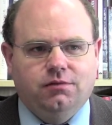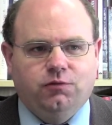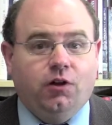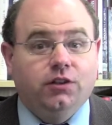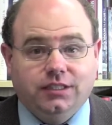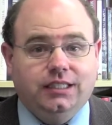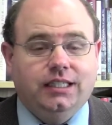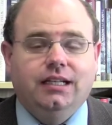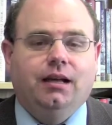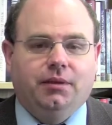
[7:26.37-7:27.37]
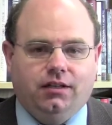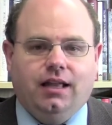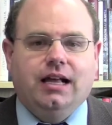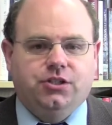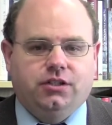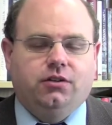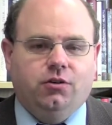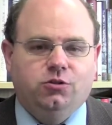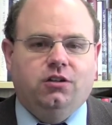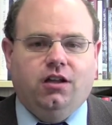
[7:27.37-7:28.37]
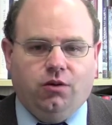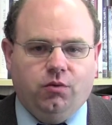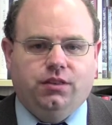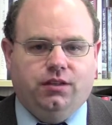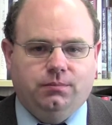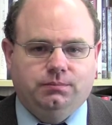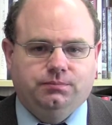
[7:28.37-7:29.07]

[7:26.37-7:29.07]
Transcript: faulty economic logic that goes along with it.